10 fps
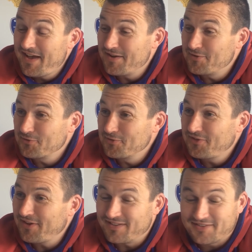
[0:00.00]
Yeah, it does,
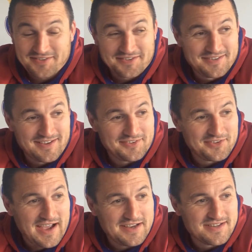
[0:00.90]
doesn't it? It's
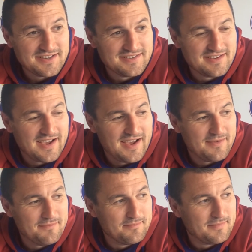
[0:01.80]
exciting.
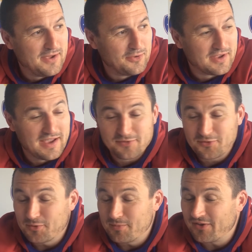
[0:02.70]
By all accounts,
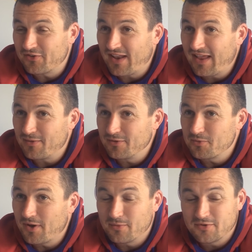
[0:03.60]
it's going to be a sellout as
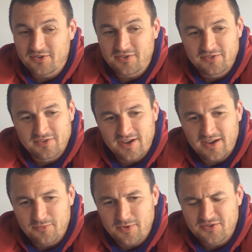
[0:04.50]
well, which is
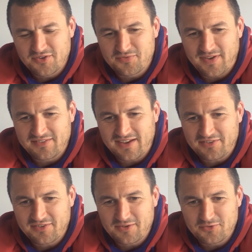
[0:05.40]

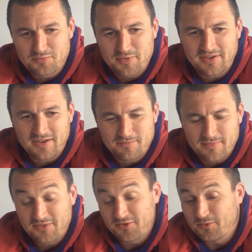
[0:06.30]
fantastic. It
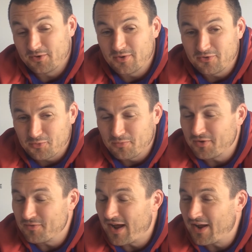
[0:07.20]
means that we're doing
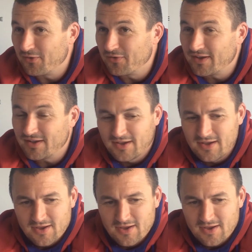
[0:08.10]
something right on the